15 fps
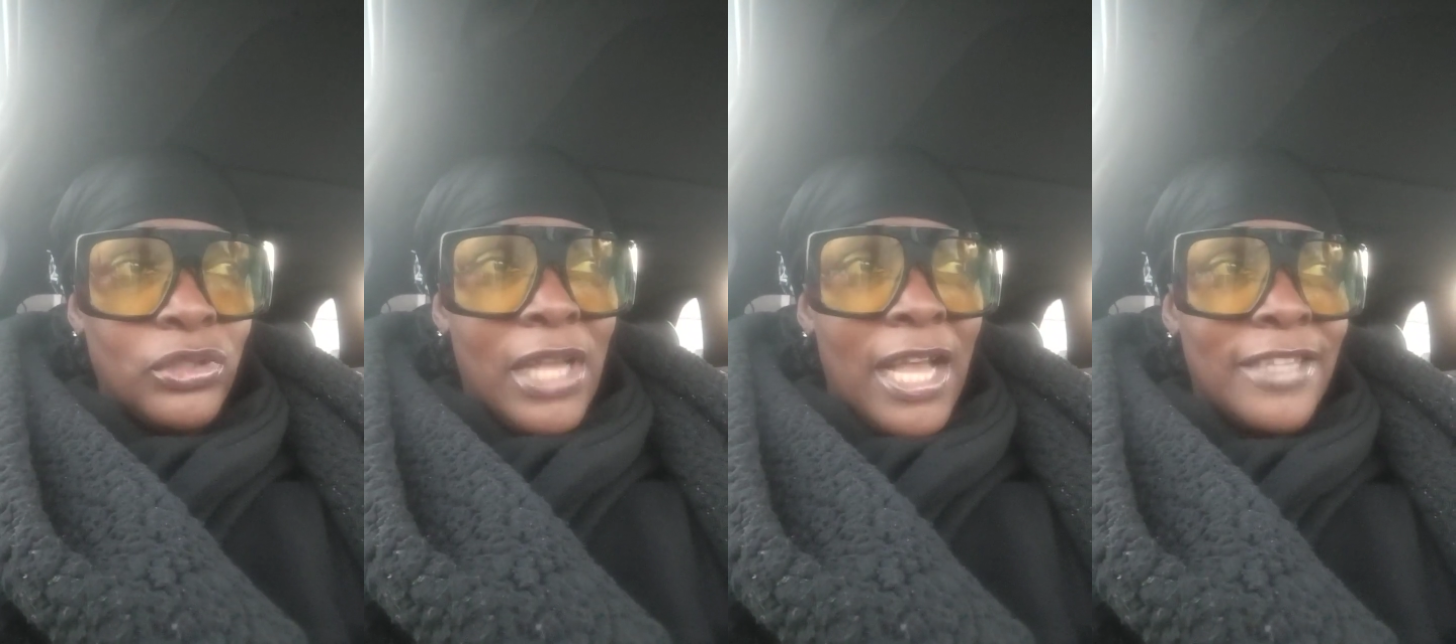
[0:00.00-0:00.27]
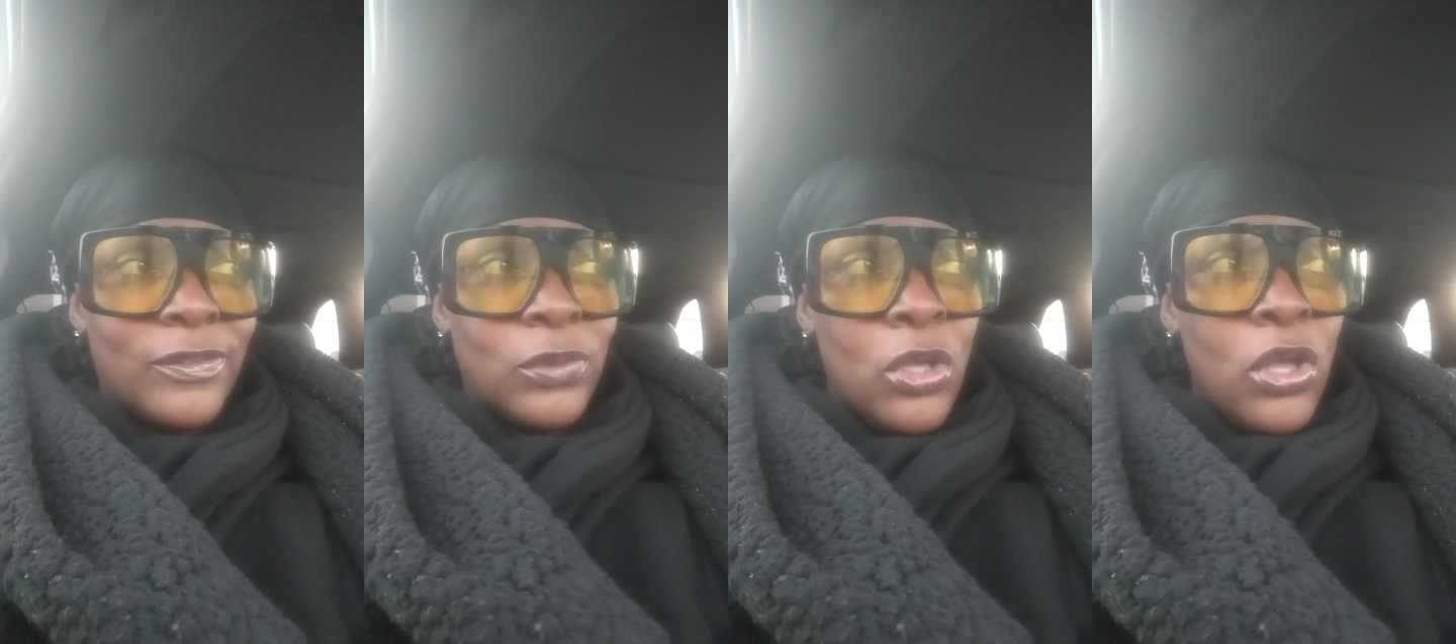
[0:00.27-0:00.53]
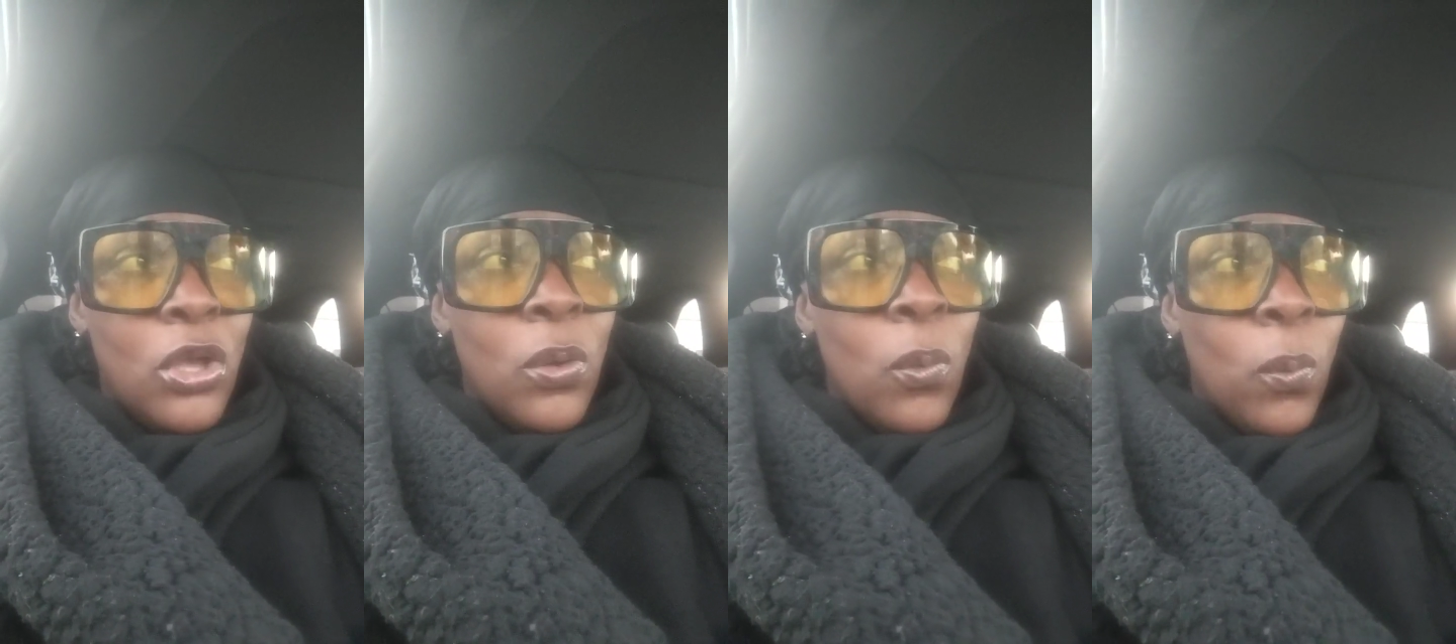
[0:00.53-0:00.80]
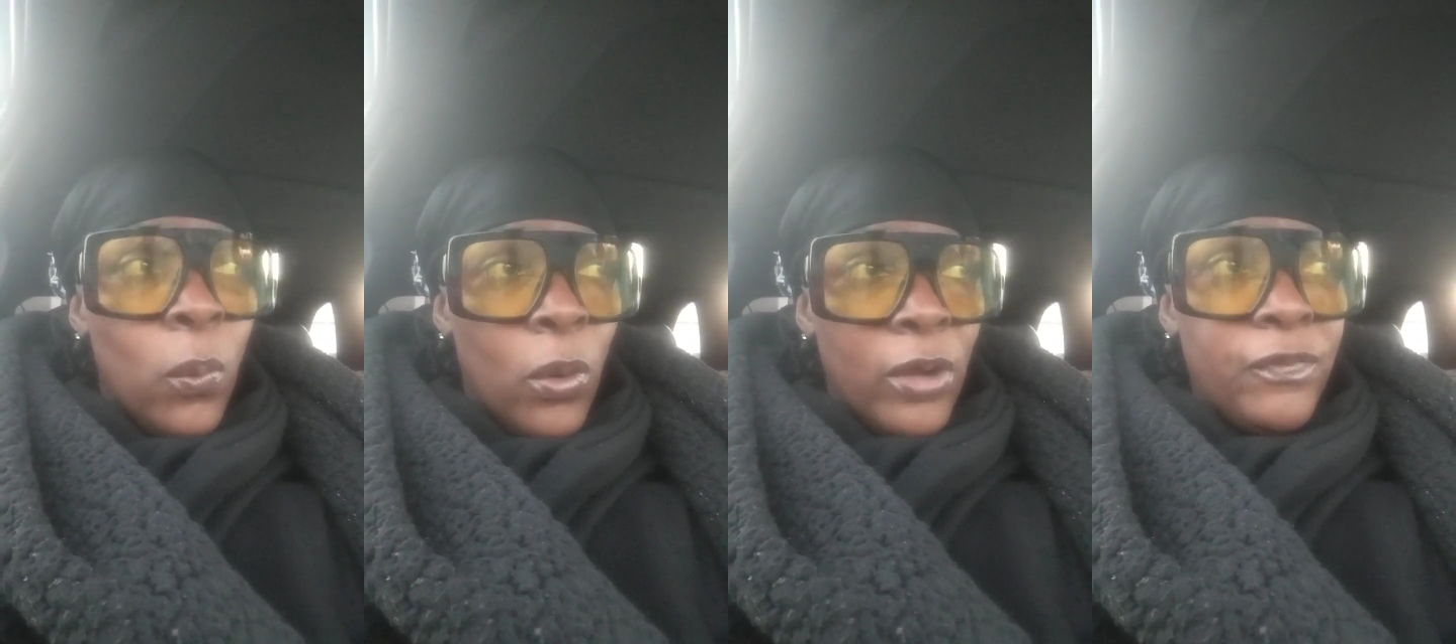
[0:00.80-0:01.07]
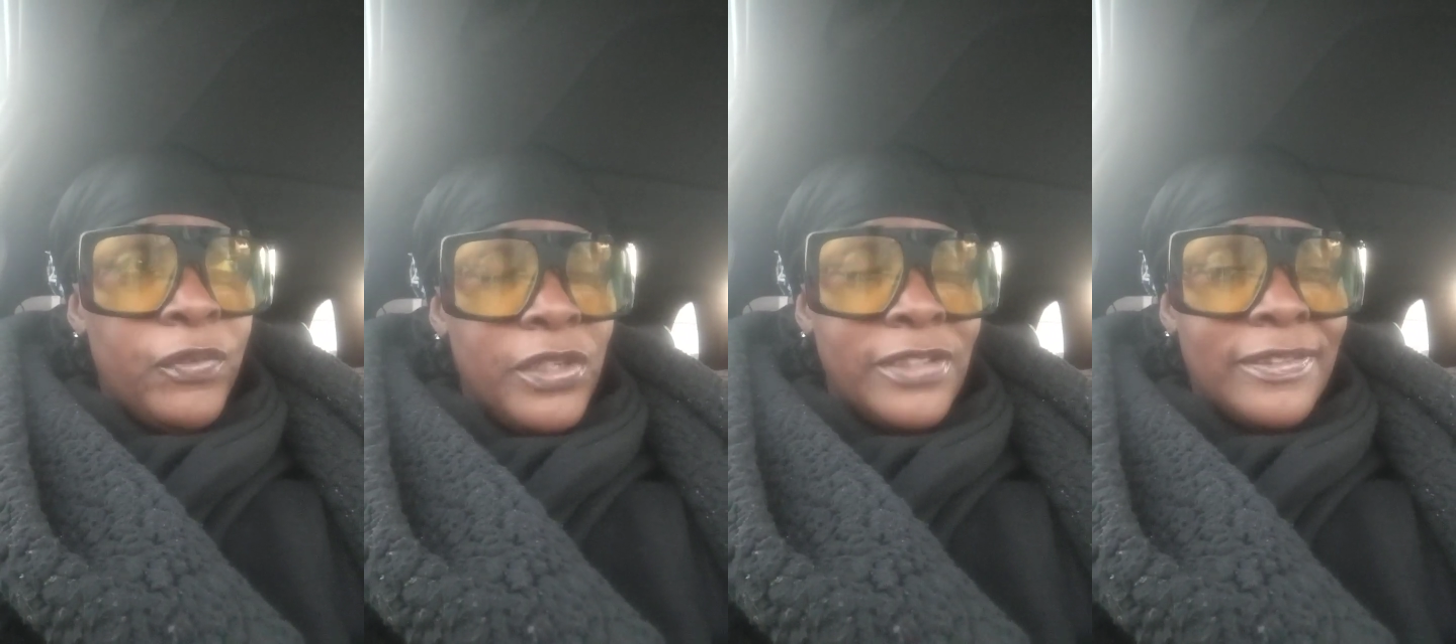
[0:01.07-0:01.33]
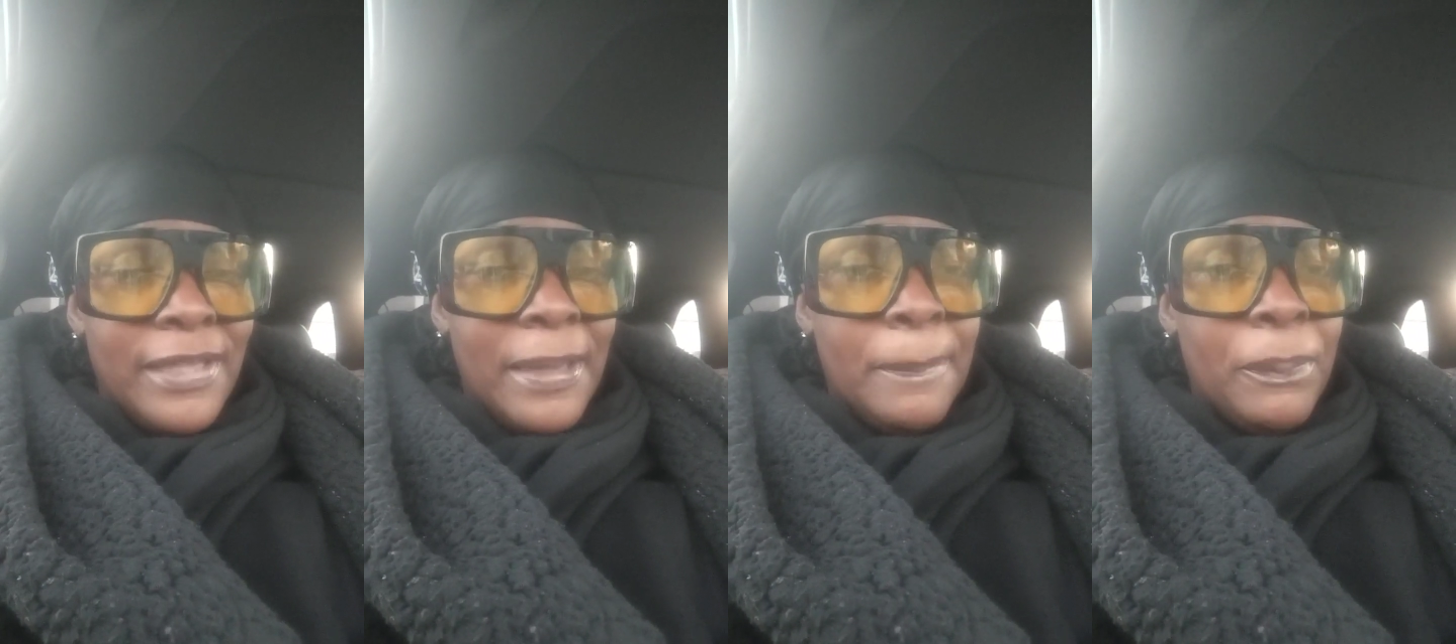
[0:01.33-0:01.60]
you guys work for the
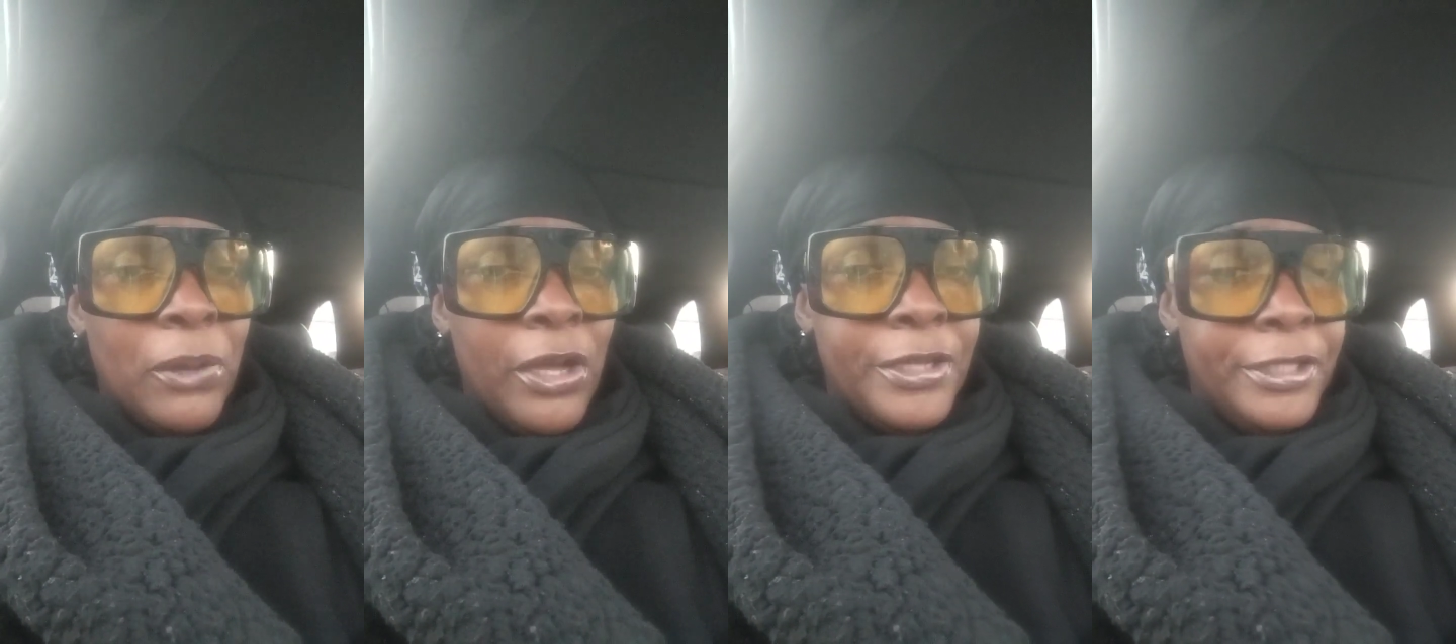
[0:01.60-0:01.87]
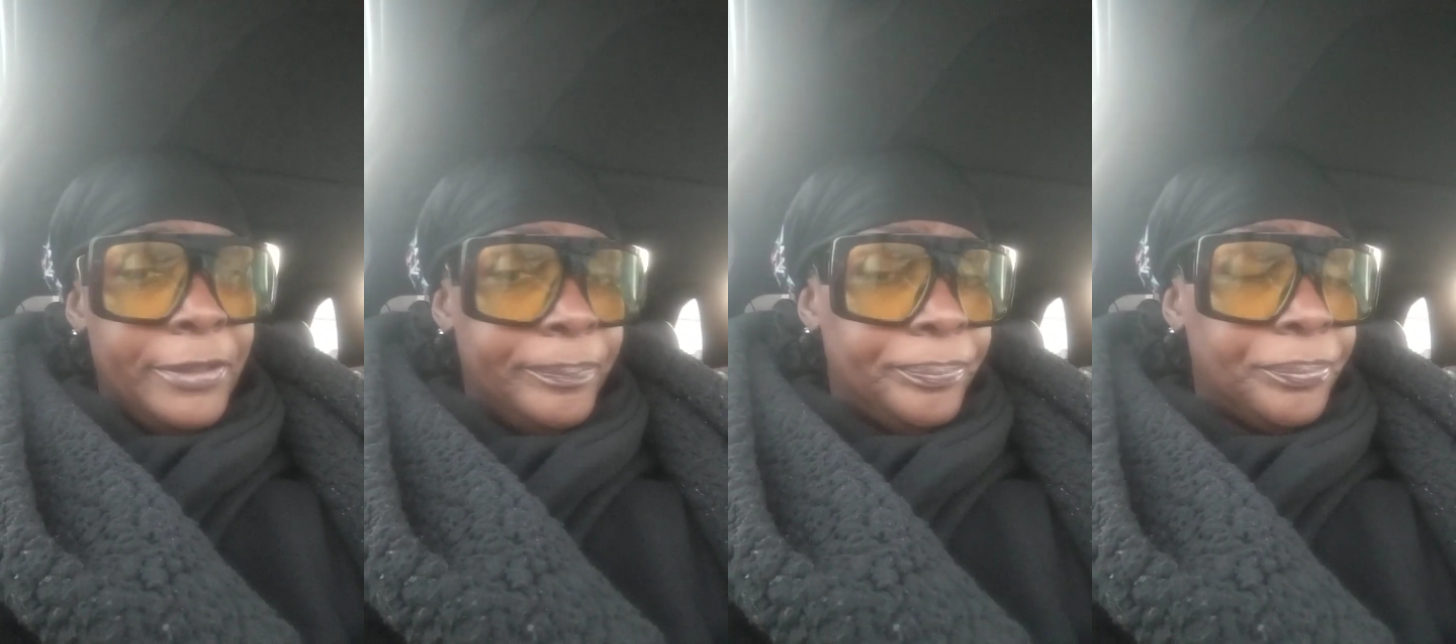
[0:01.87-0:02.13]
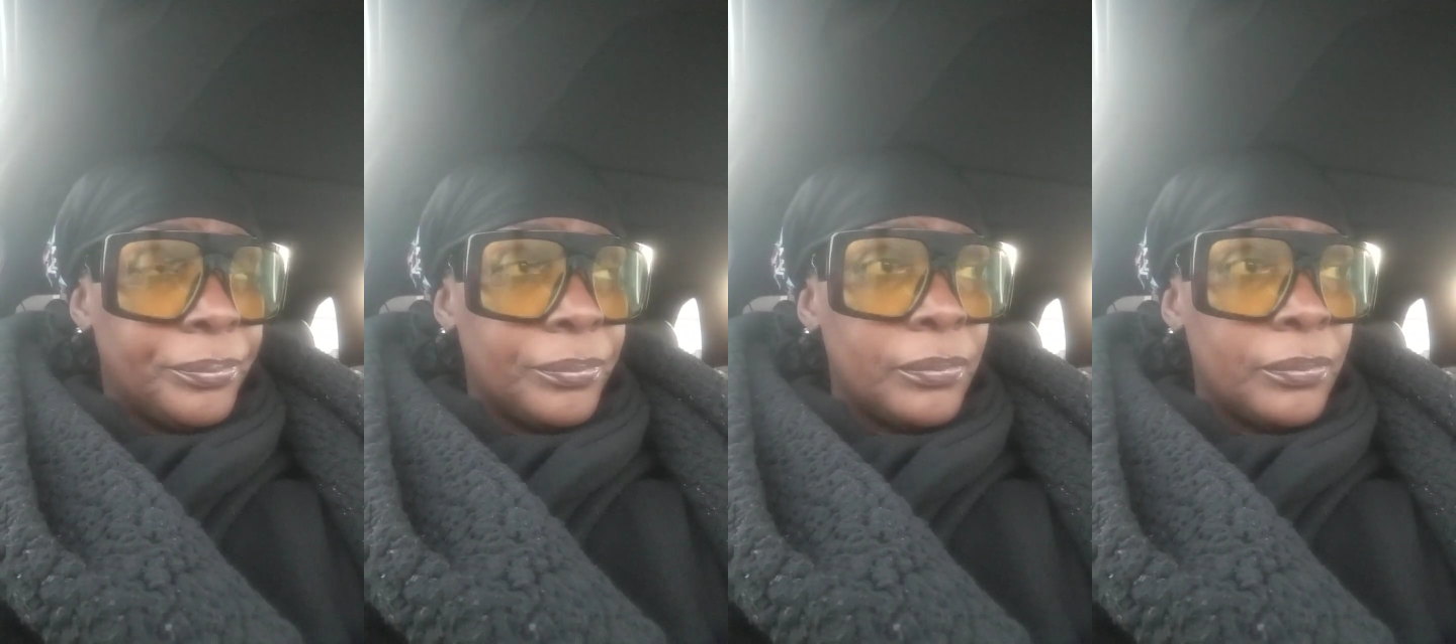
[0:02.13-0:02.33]
same party?